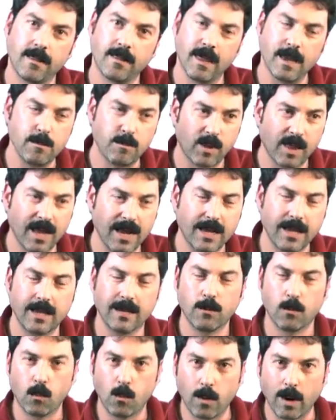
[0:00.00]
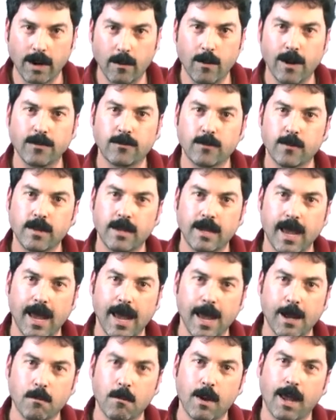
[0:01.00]
they played it, went through the
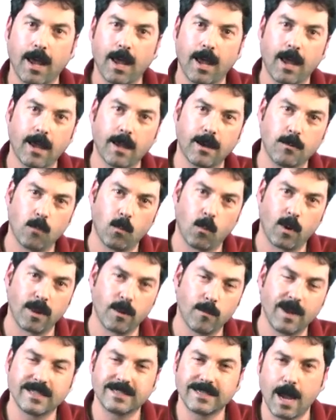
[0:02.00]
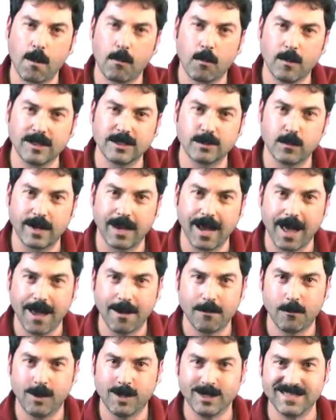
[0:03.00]
game, and one of the best compliments we
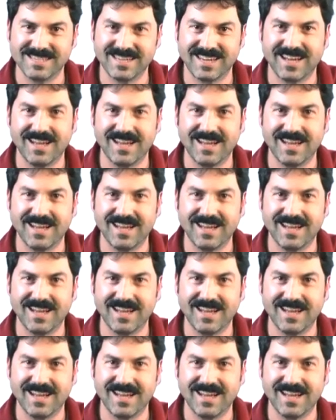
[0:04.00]
got was